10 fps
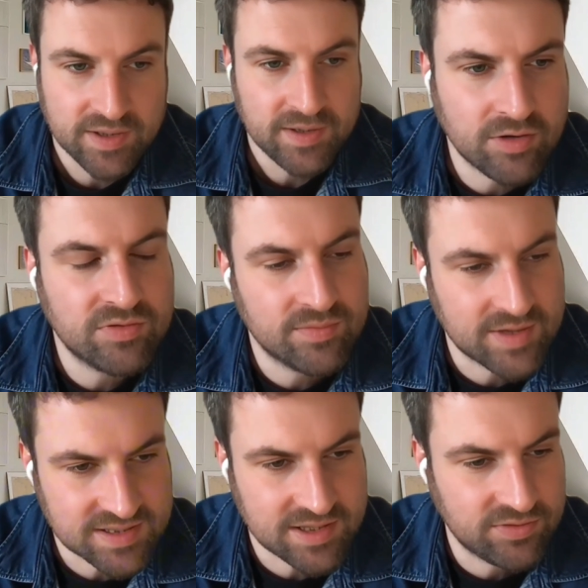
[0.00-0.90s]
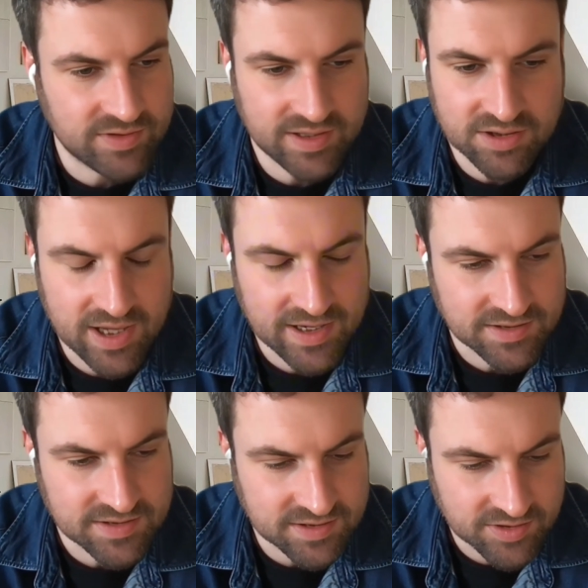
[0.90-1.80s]
I know for myself and in
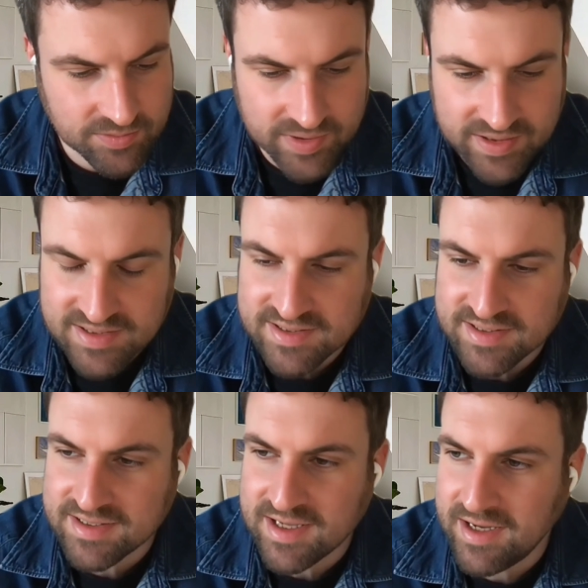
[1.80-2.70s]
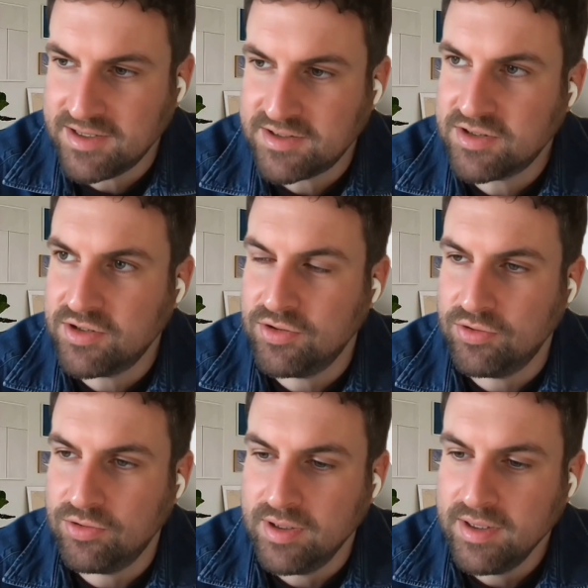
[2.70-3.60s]
clients, there can be this desire
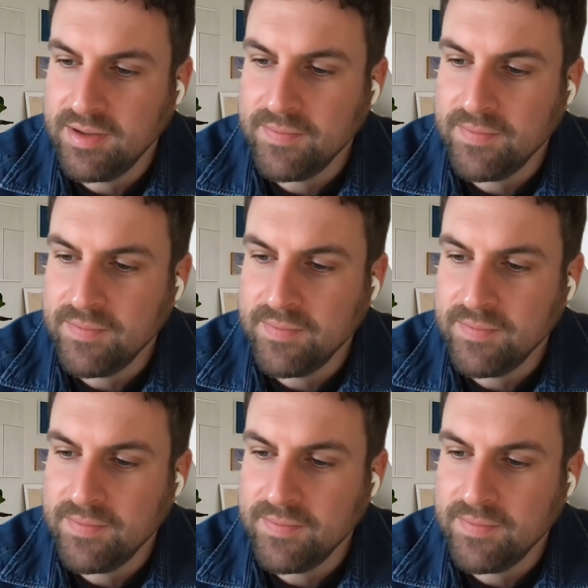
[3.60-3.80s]
to